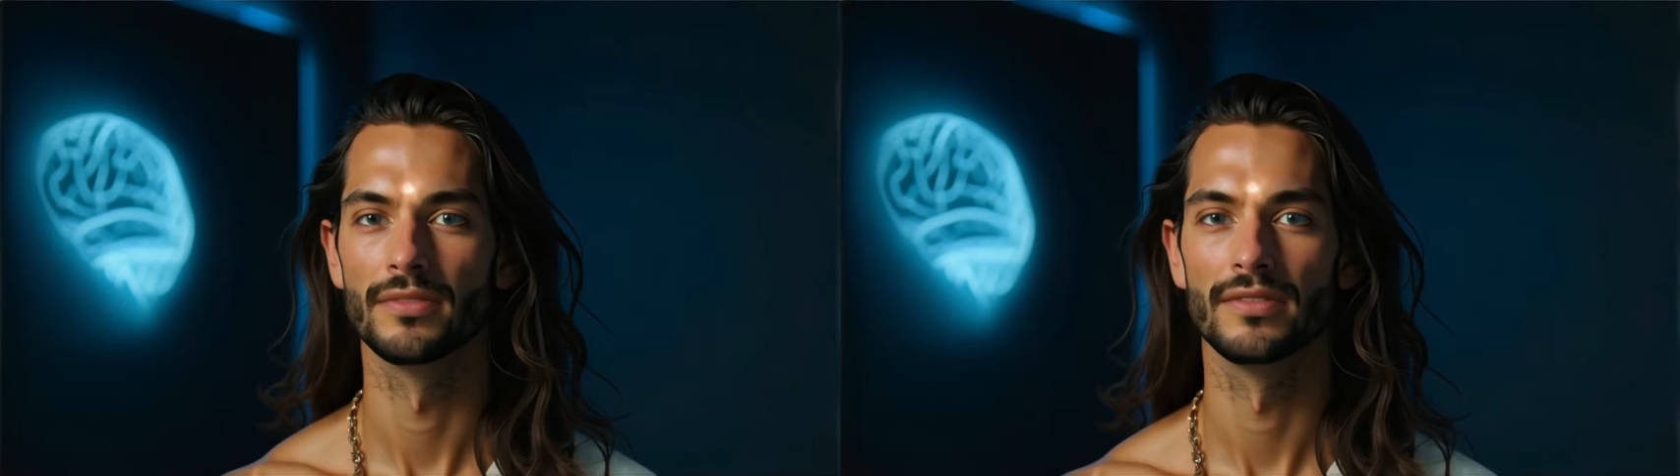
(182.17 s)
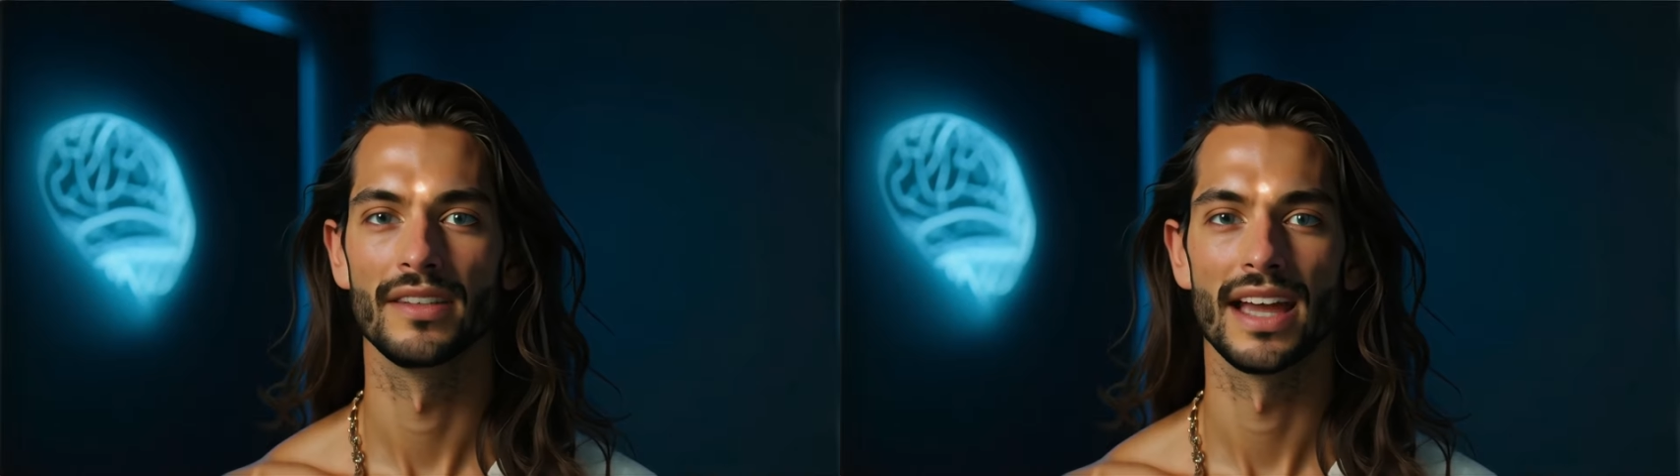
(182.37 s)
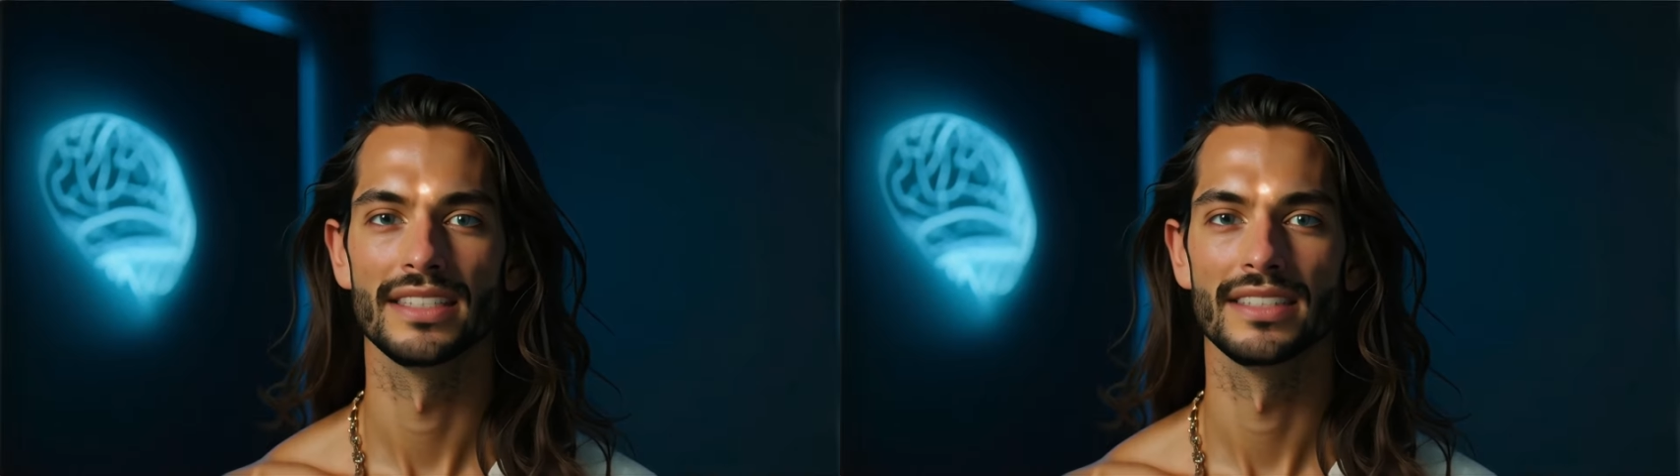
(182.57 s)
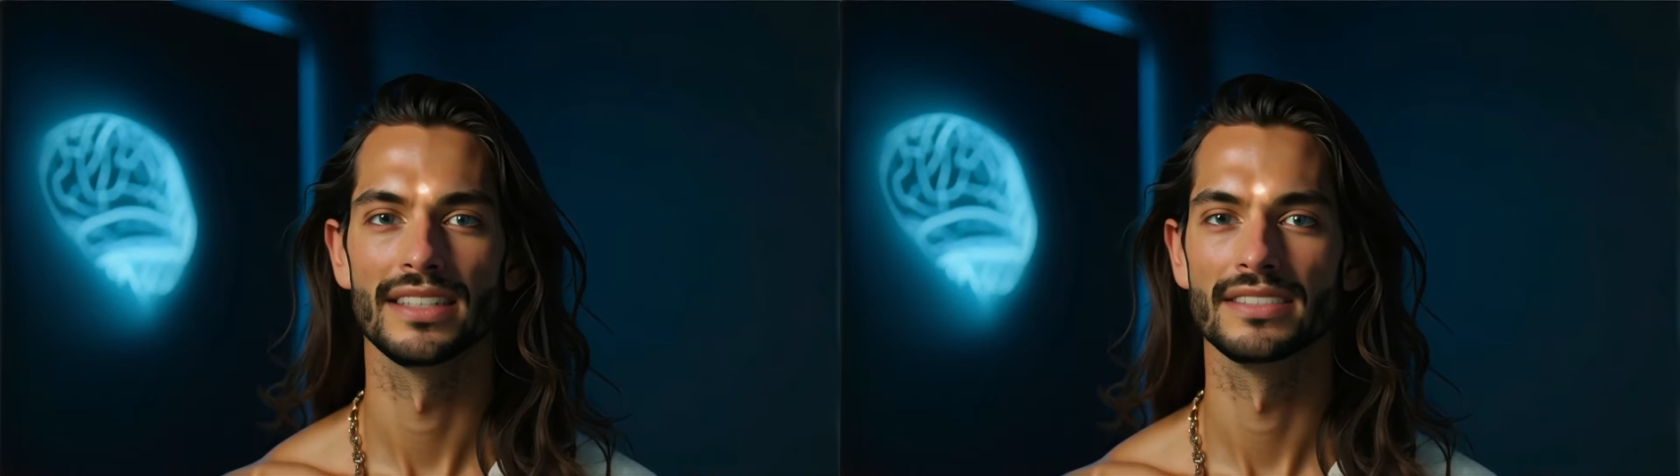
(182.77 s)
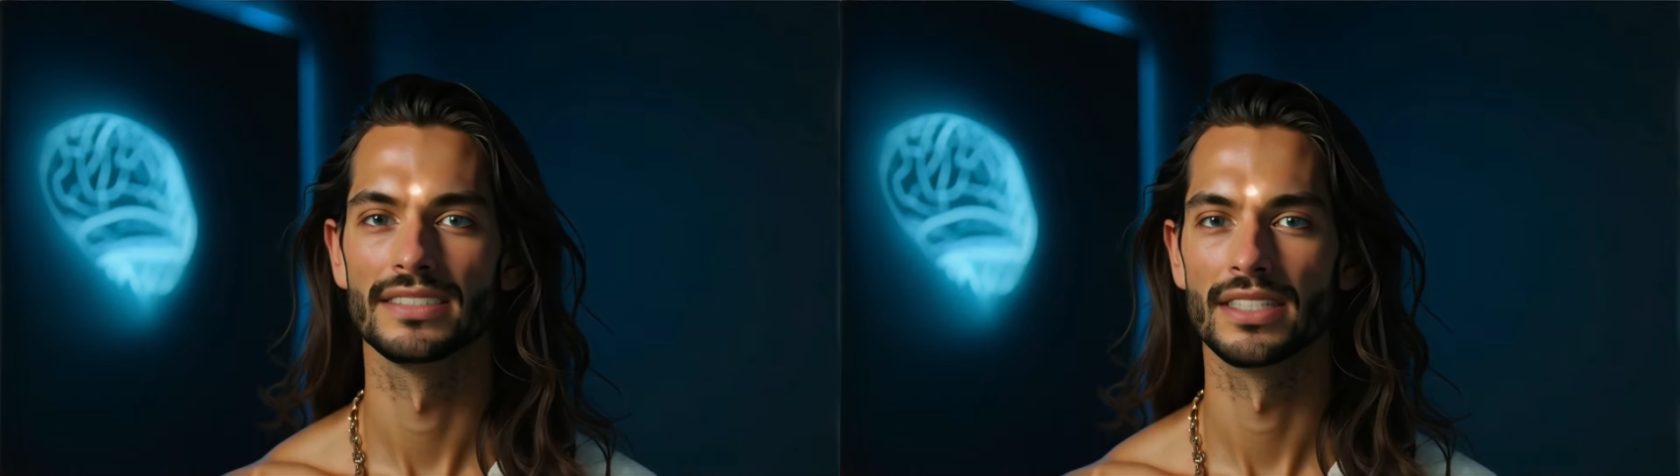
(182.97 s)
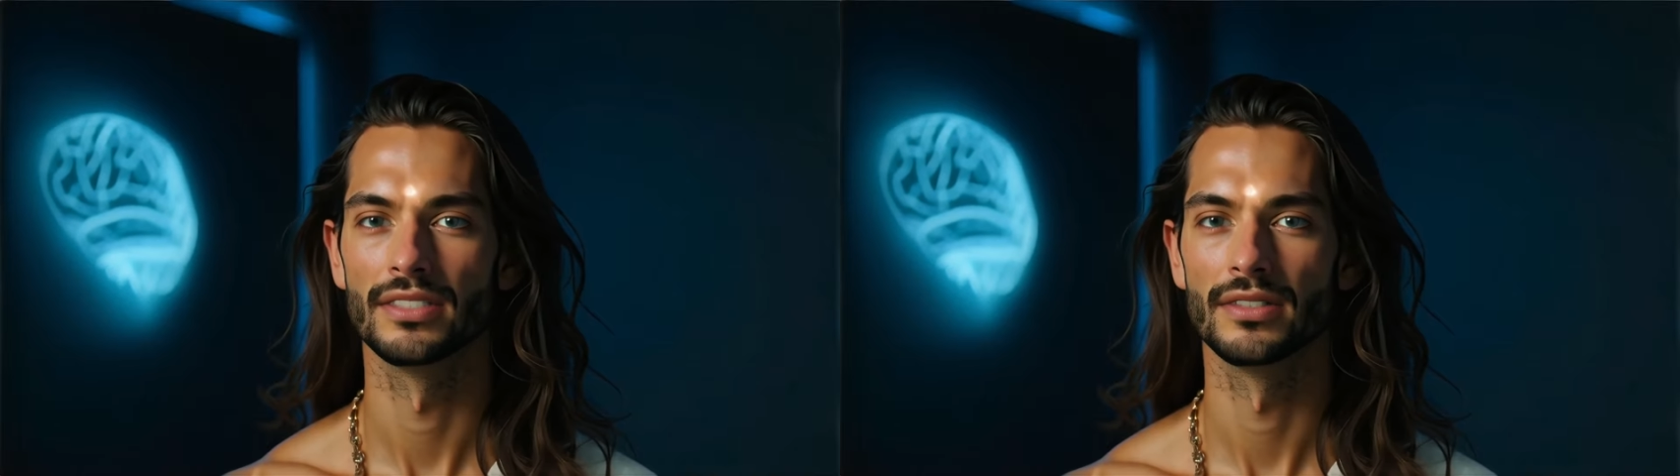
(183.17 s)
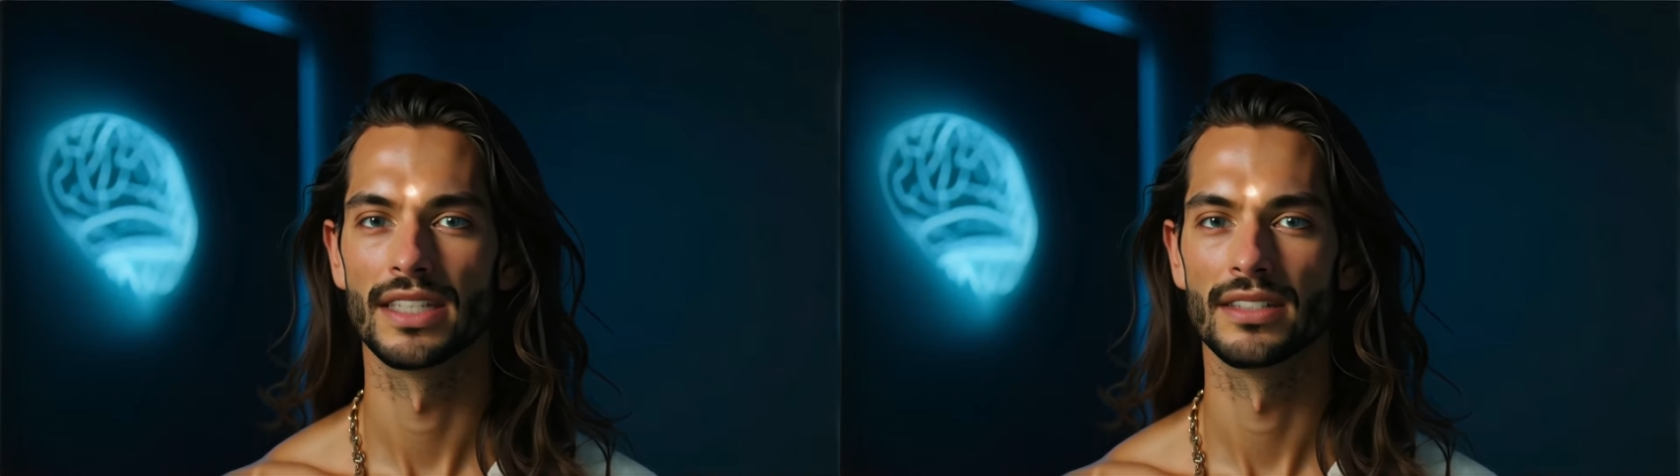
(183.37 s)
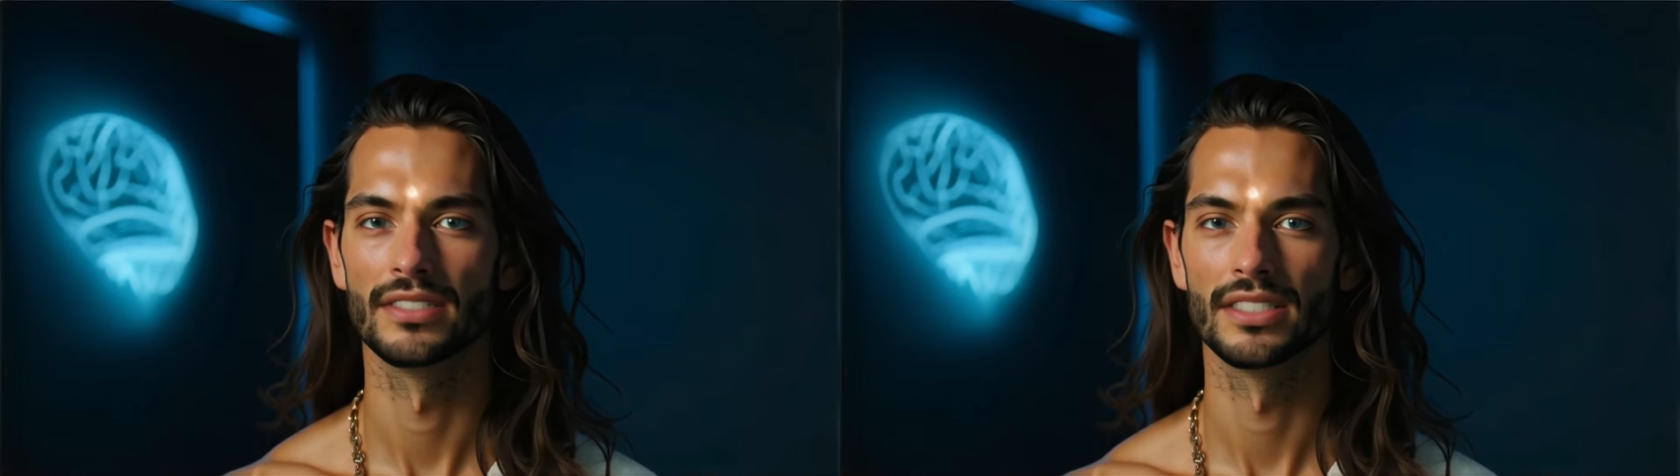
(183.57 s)
providing that essential
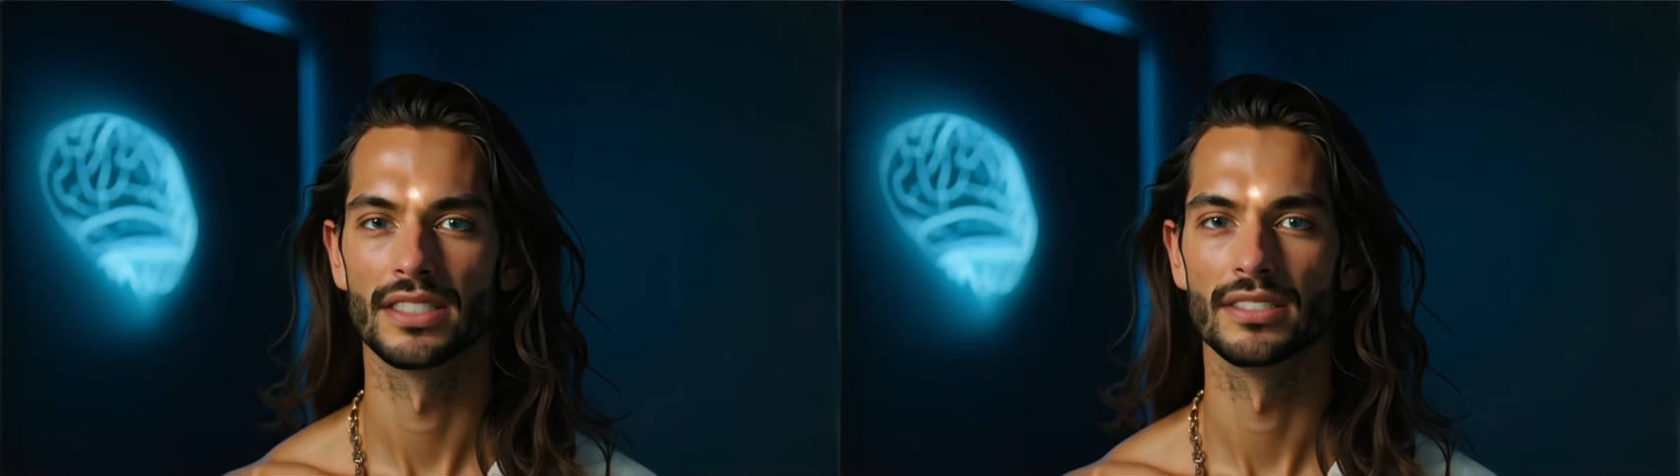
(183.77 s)
energy